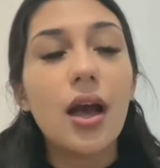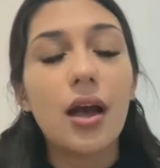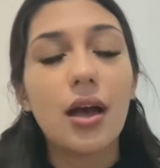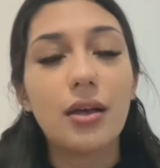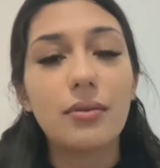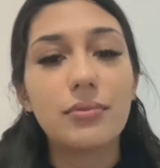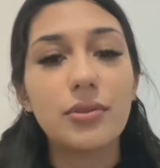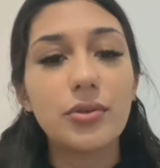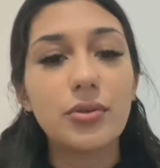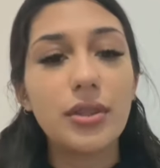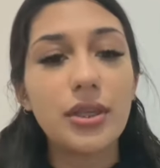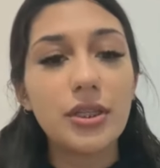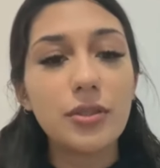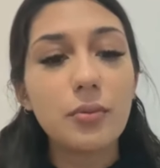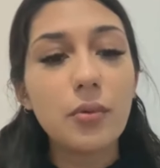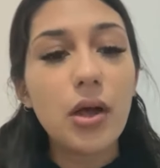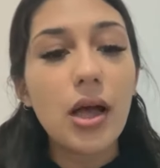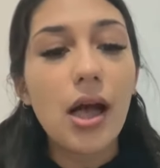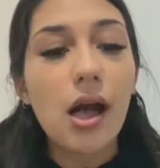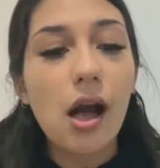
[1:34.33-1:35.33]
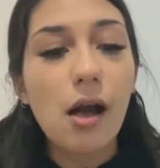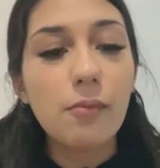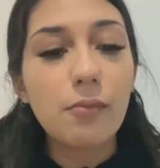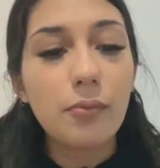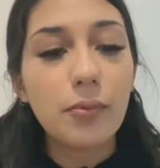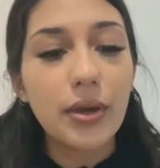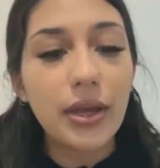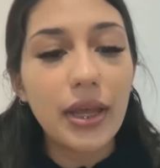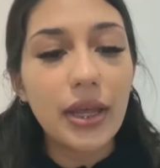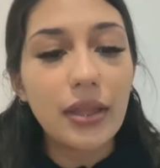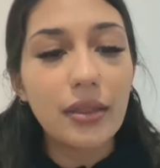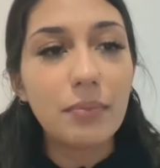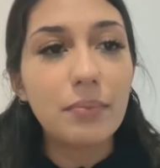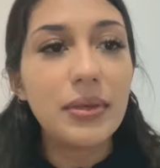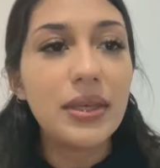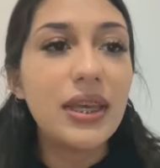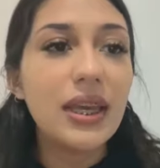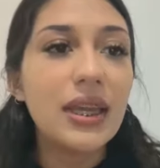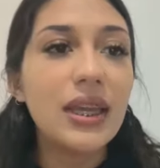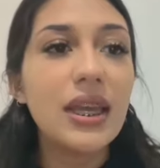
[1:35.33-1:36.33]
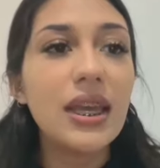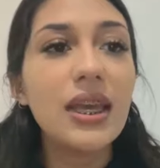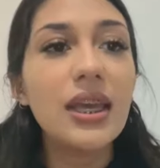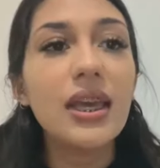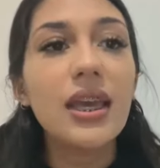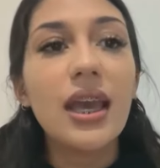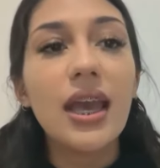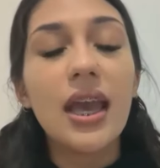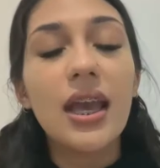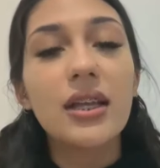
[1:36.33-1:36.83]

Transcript: So this will help with beginning